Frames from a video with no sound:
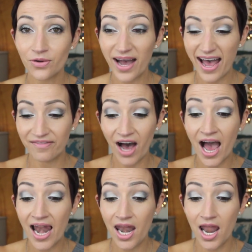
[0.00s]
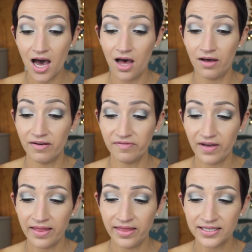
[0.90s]
two I have, I love.
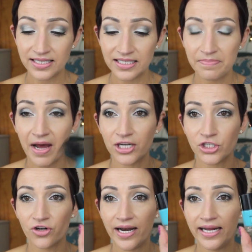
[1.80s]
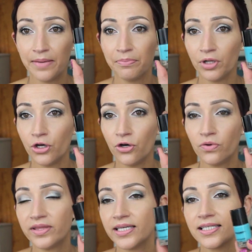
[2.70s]
This is Mediterranean
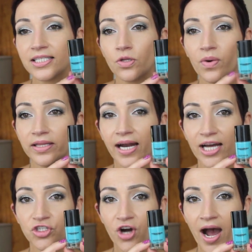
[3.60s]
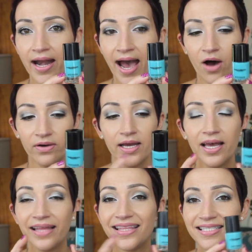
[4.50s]
Blue. This is the one that I tried out.
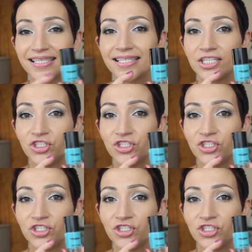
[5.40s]
This is a